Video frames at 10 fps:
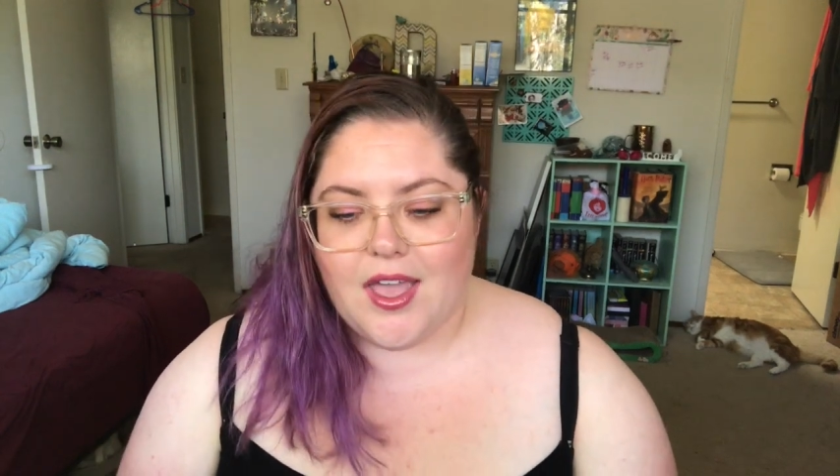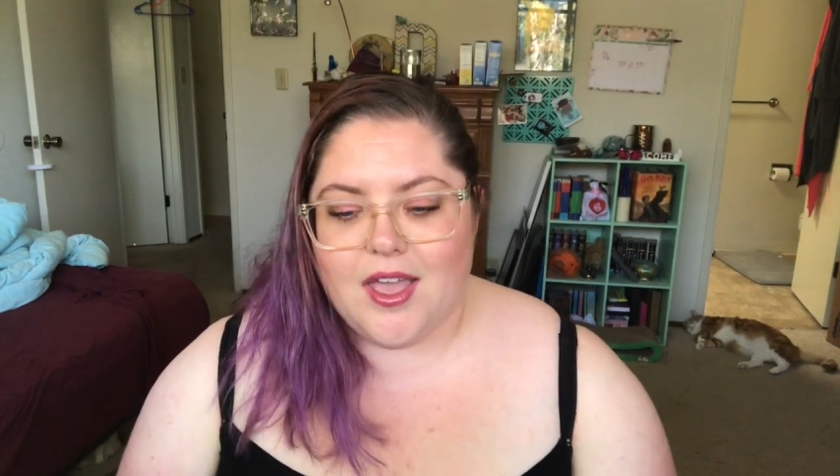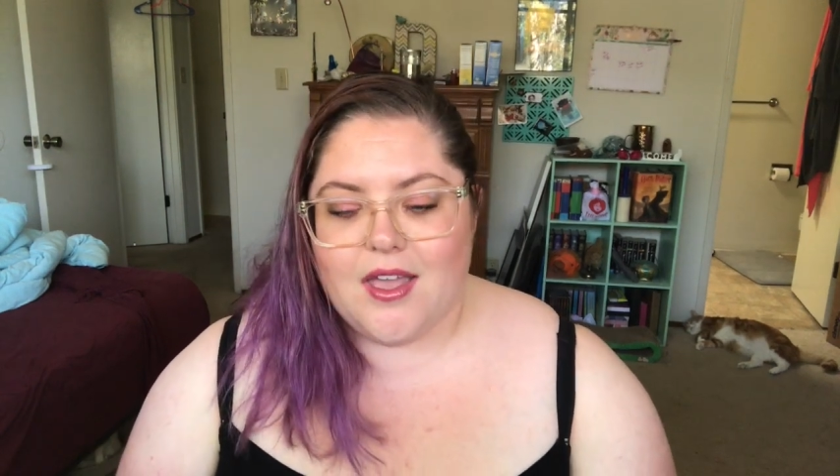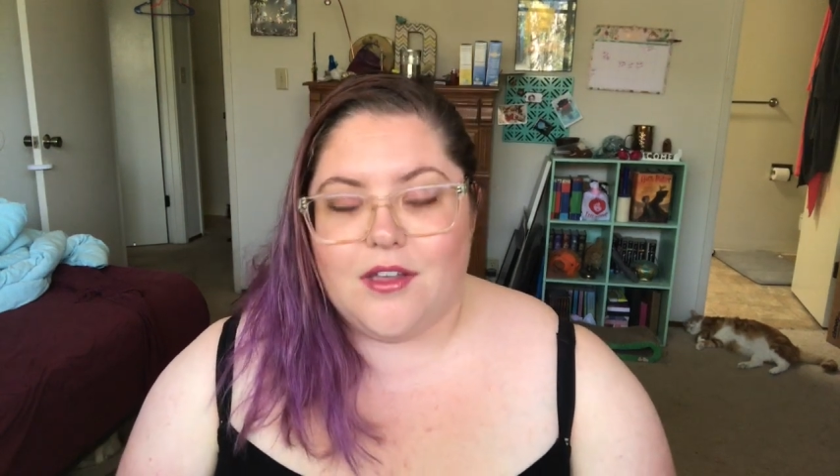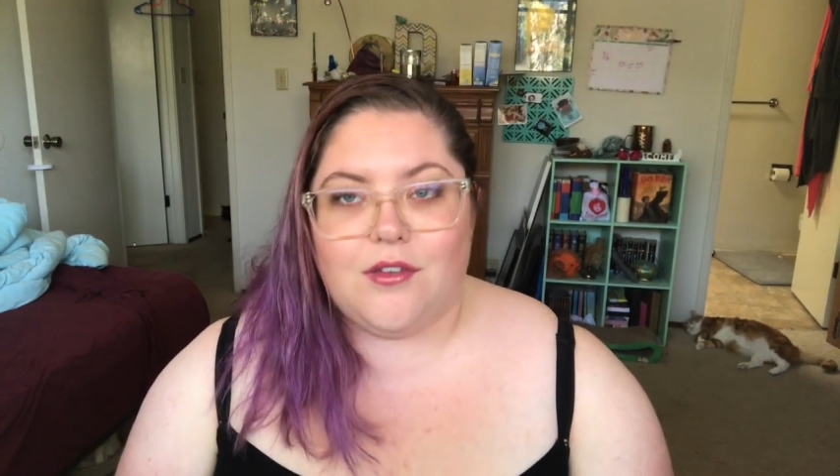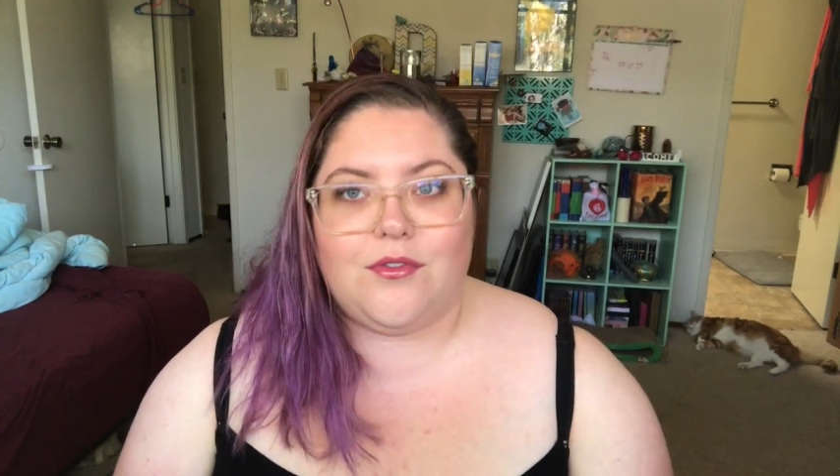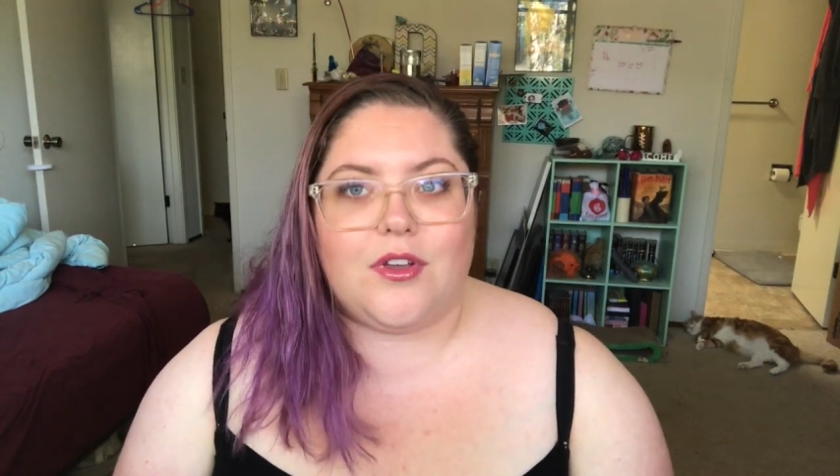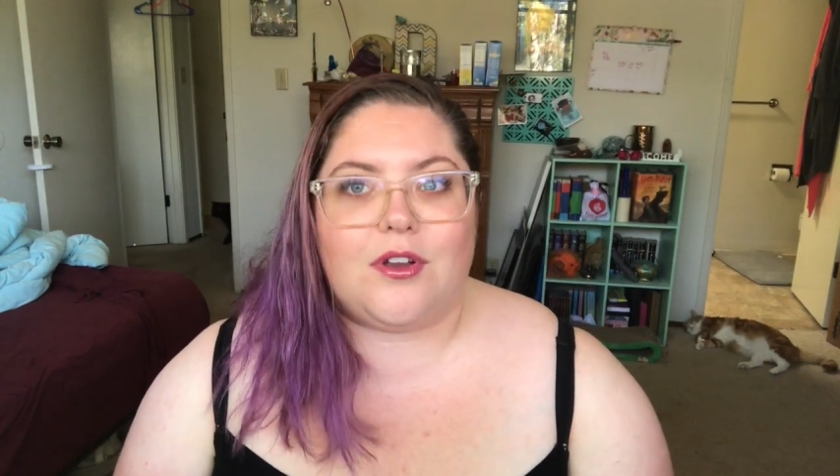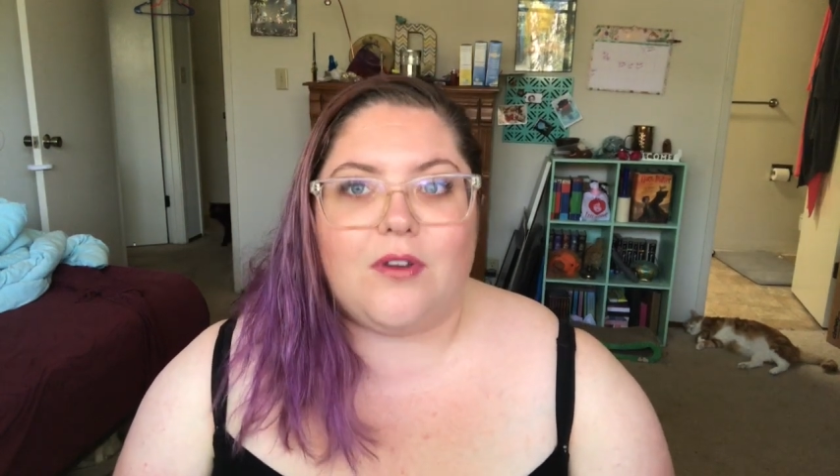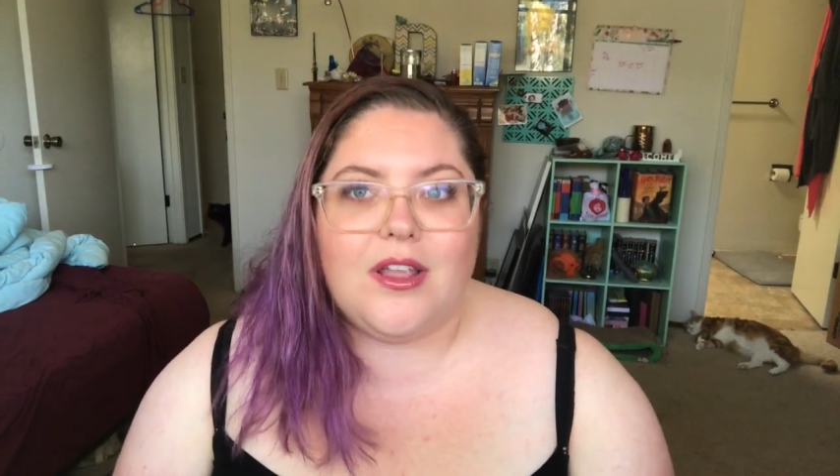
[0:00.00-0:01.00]
have
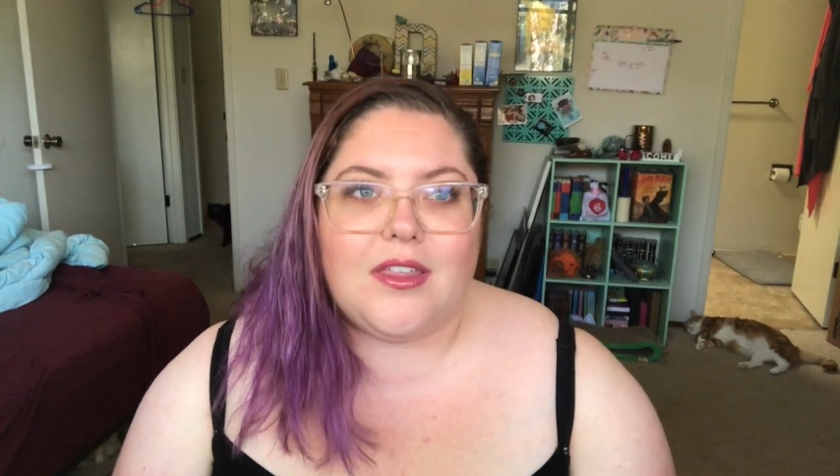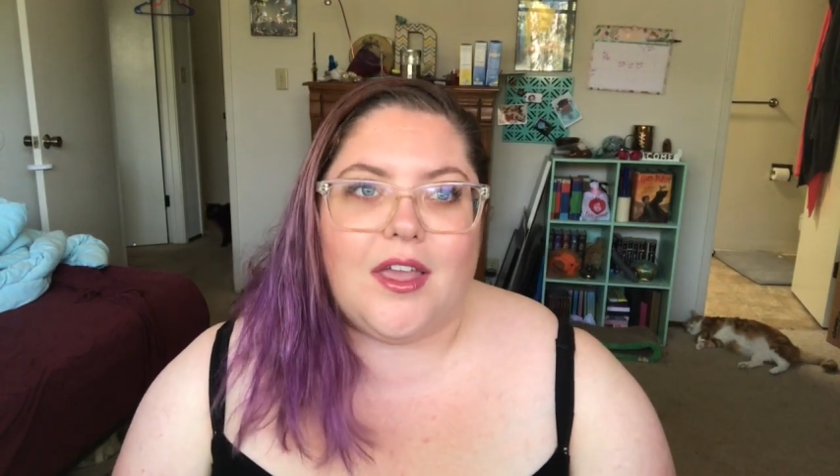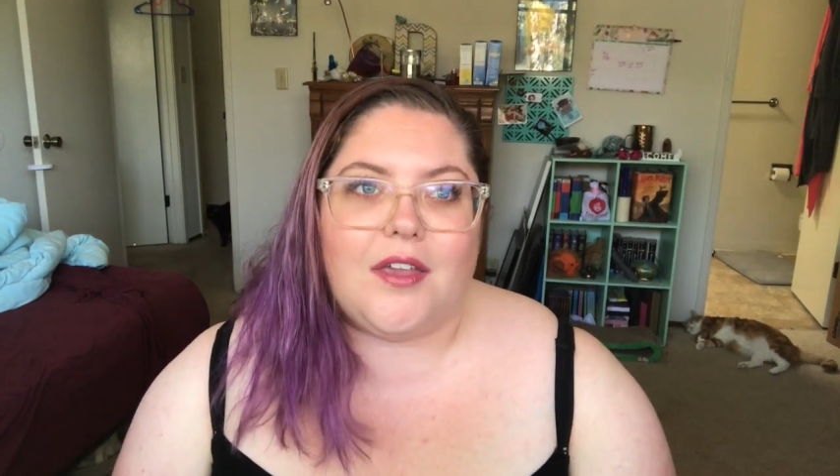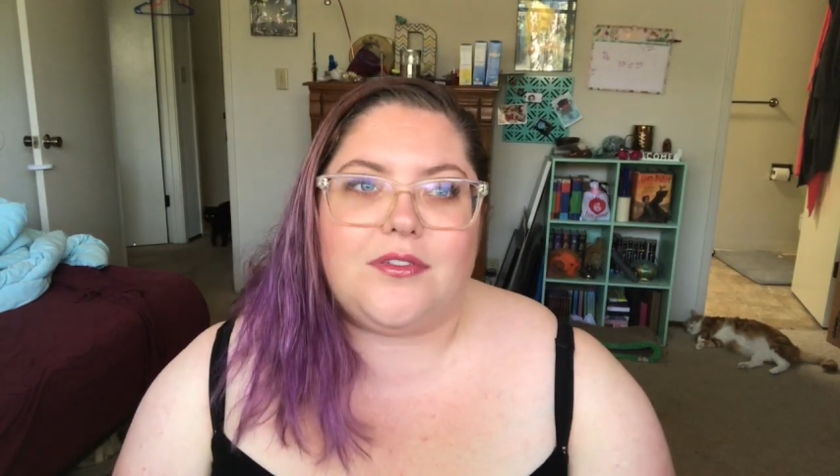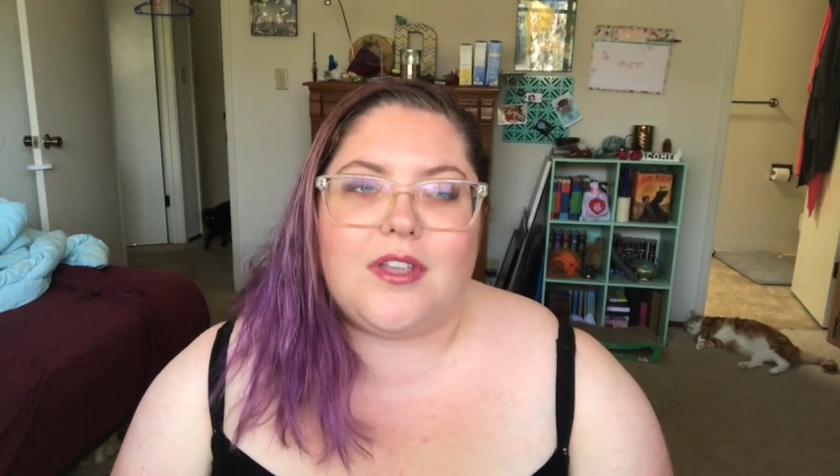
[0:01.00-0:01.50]
a great life,